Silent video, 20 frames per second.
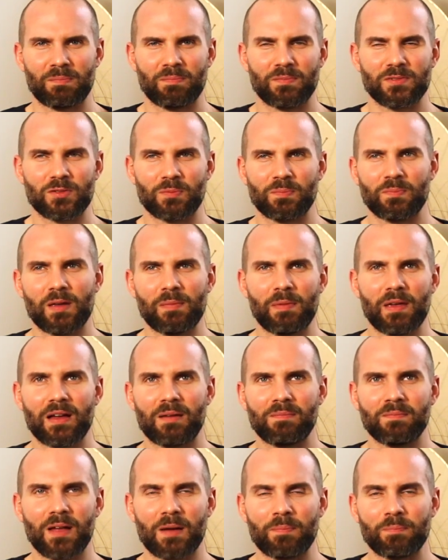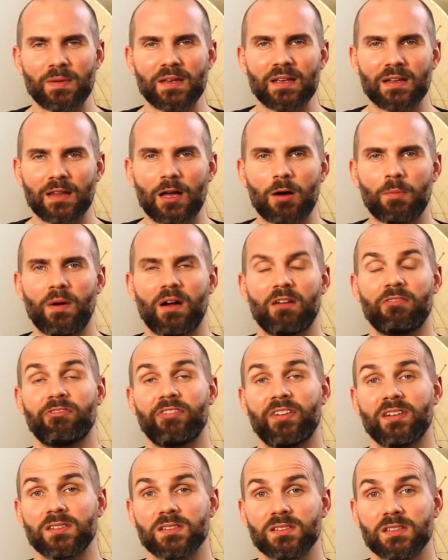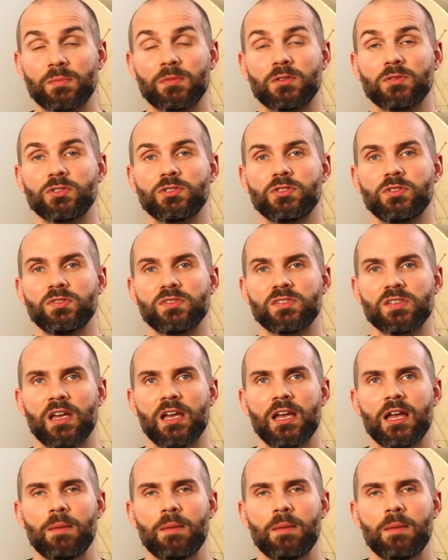So maybe I'm being a little bit unfair to some of those students.